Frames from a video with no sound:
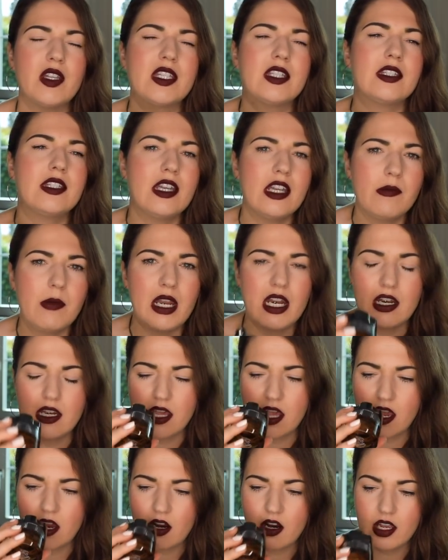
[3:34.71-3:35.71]
the cinnamon in
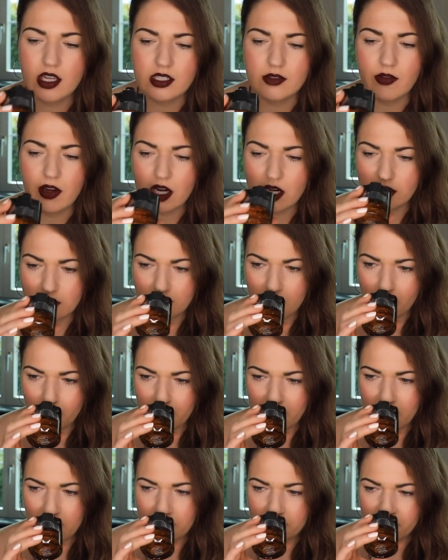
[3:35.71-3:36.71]
here is very
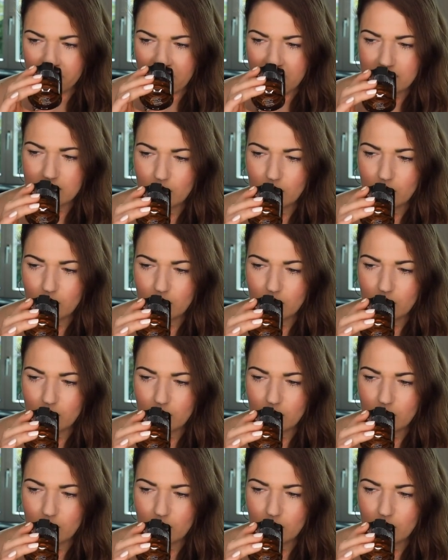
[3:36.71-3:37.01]
dominant,